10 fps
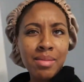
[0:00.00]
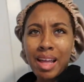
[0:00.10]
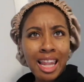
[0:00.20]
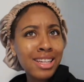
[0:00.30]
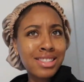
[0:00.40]
need
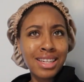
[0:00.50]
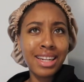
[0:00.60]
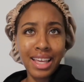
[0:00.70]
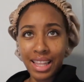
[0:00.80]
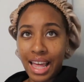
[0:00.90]
my lashes done
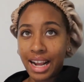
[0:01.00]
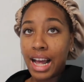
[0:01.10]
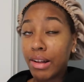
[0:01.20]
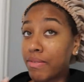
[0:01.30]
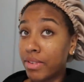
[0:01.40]
again. Like,
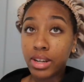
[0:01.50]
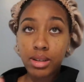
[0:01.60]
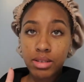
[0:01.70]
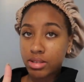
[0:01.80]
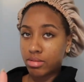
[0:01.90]
I
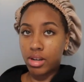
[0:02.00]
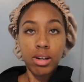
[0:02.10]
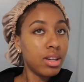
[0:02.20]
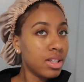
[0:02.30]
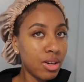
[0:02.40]
look, hold
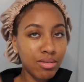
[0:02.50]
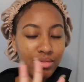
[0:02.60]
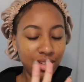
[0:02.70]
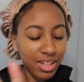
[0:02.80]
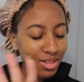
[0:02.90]
on, don't
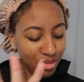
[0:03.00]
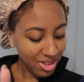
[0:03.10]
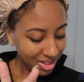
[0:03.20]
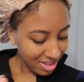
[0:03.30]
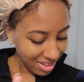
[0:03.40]
get it
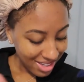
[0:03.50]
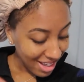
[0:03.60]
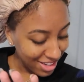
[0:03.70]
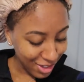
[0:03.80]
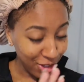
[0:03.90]
twisted because
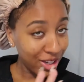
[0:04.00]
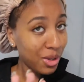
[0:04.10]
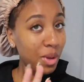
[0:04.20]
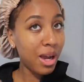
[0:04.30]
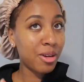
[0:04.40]
I still look
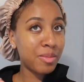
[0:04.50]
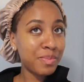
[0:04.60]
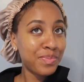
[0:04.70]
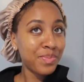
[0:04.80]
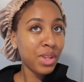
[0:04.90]
good without them.
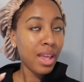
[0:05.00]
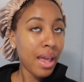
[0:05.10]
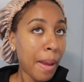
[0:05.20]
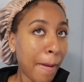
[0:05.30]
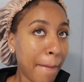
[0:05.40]

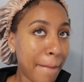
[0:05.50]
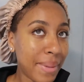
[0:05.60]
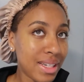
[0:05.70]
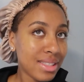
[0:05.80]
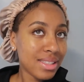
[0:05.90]

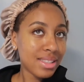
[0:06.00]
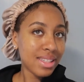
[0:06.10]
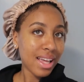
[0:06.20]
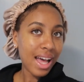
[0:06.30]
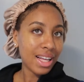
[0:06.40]
But
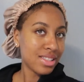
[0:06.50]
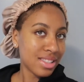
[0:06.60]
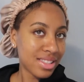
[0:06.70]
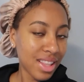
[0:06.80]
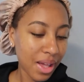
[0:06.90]
I
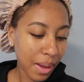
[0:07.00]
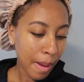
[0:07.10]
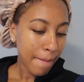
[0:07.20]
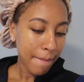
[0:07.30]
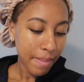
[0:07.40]
just look
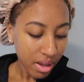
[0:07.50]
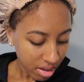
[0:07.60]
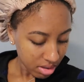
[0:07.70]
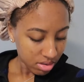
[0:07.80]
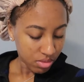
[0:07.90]

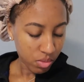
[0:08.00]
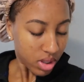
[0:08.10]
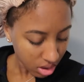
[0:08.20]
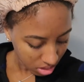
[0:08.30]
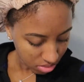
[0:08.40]
better
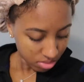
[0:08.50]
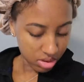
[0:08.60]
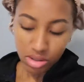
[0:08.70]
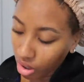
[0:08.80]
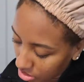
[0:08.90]
with them.
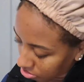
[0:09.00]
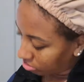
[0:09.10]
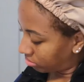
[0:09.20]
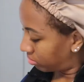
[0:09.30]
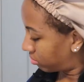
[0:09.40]
So,